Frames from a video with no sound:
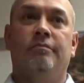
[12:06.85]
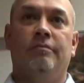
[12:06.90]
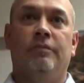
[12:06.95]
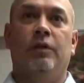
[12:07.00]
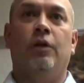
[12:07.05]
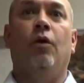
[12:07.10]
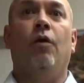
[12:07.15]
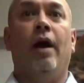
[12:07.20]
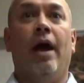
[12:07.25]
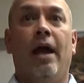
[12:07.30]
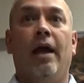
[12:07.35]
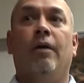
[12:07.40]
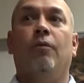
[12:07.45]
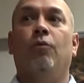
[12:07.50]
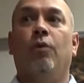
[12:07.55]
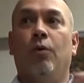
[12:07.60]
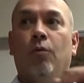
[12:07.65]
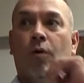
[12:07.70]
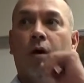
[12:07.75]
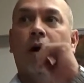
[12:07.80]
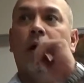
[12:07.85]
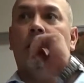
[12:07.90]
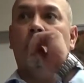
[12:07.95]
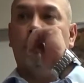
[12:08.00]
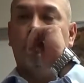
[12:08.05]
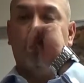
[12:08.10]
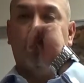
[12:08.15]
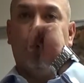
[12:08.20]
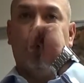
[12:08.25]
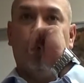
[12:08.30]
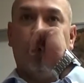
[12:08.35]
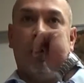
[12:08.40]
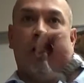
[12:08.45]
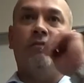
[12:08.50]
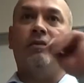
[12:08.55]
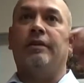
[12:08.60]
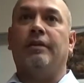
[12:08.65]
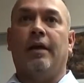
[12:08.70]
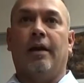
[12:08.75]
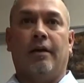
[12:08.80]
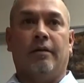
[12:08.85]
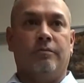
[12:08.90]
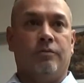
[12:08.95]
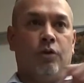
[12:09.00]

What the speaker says: Hey, we want everything.